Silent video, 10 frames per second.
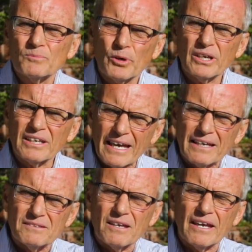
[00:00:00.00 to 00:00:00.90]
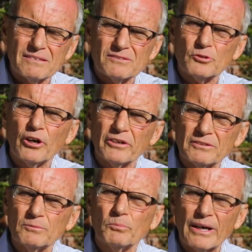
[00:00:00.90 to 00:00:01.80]
spring and starting
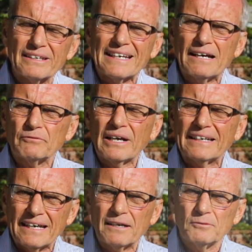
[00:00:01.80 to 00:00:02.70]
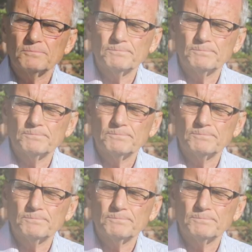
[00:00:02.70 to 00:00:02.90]
to break down right now.